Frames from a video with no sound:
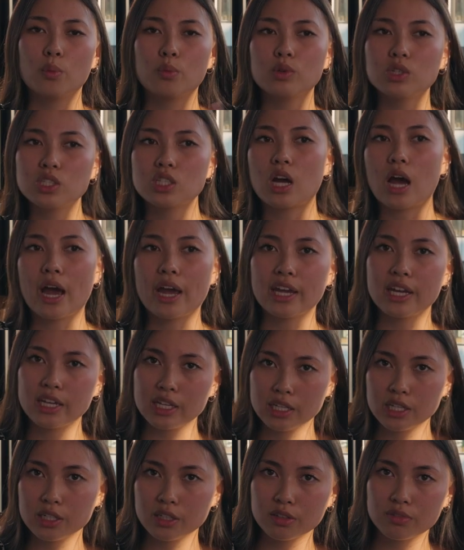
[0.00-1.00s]
which I
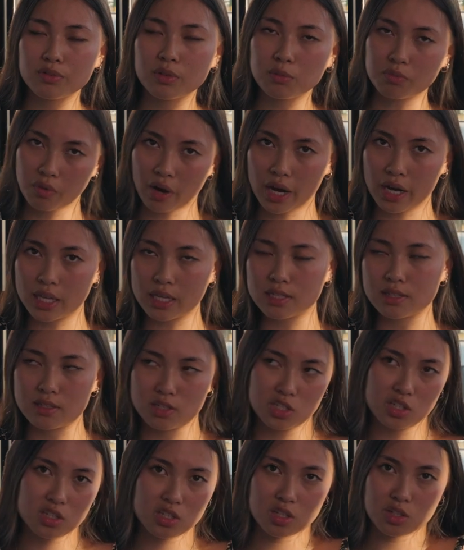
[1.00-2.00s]
hear from Reddit is
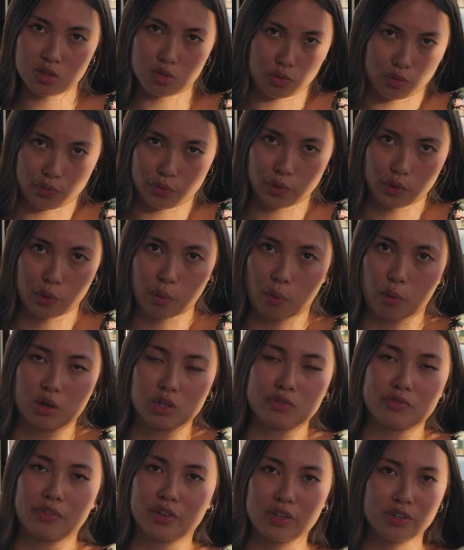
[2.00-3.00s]
just a useful
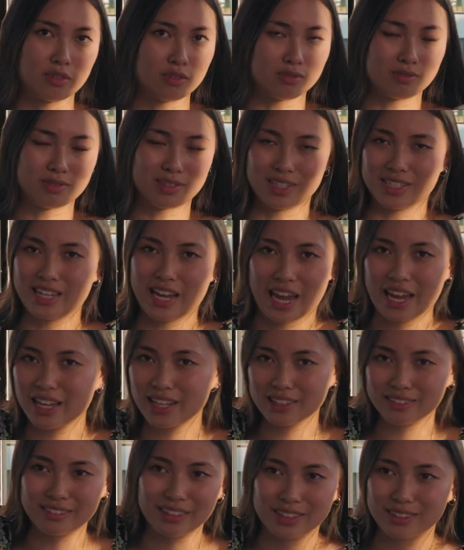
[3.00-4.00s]
course for you to
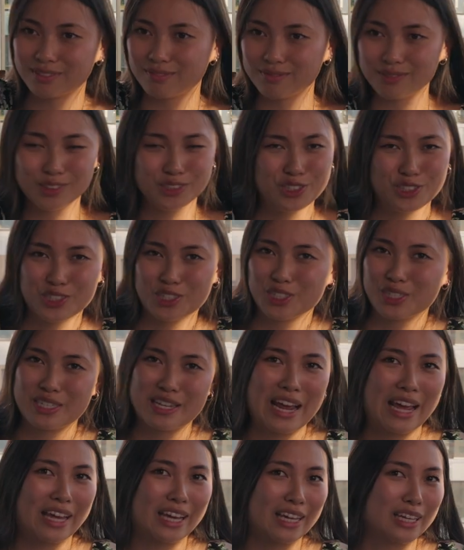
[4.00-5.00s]
take. Like, you should just
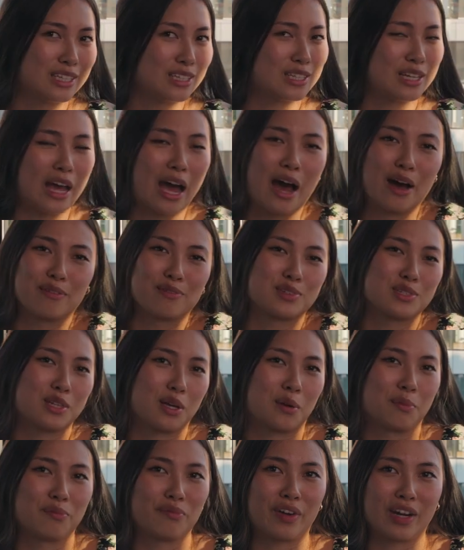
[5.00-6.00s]
take it to have
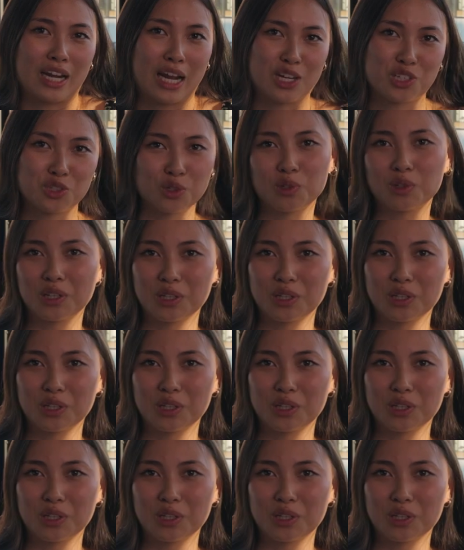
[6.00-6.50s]
some financial